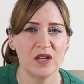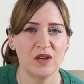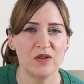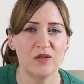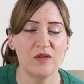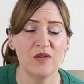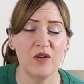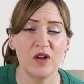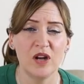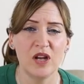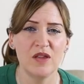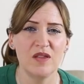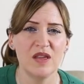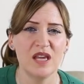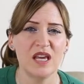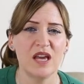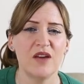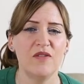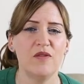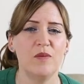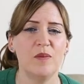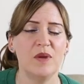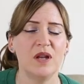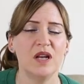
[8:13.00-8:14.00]
follow the
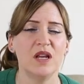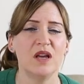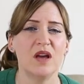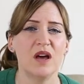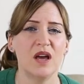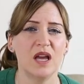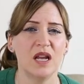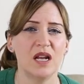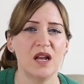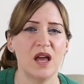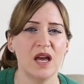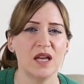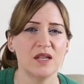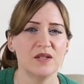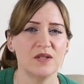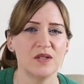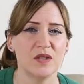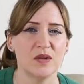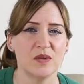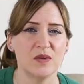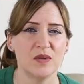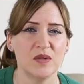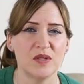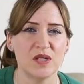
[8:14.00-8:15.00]
government guidelines
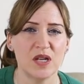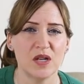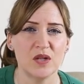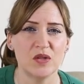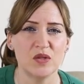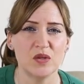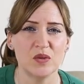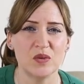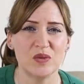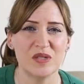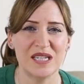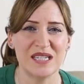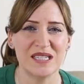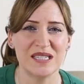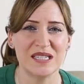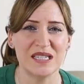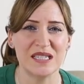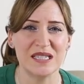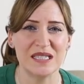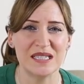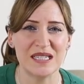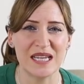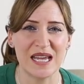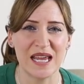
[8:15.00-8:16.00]
on social
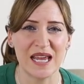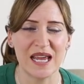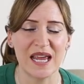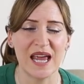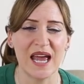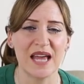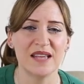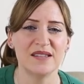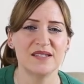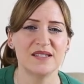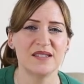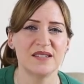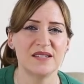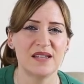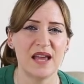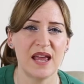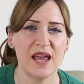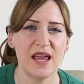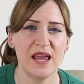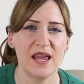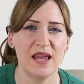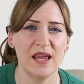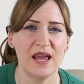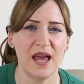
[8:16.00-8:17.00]
distancing and
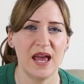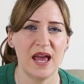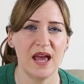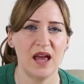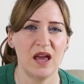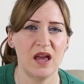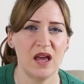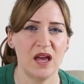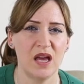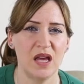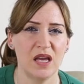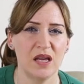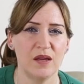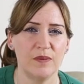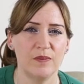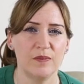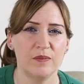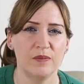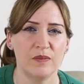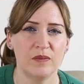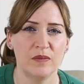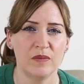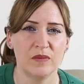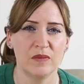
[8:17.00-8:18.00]
staying at
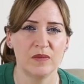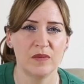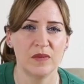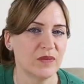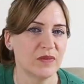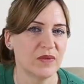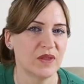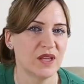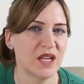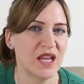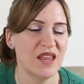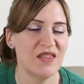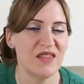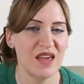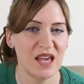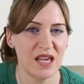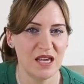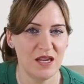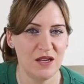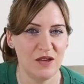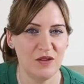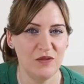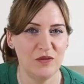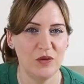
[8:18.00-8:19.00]
home.
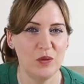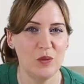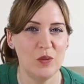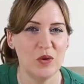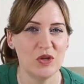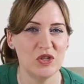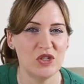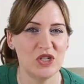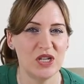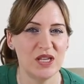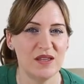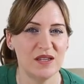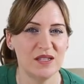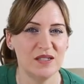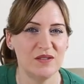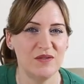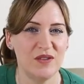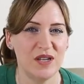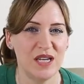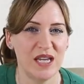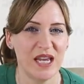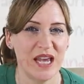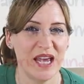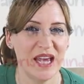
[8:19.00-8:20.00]
Thank you for watching this
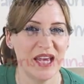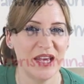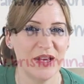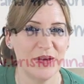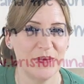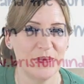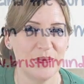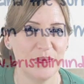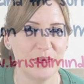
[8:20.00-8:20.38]
video.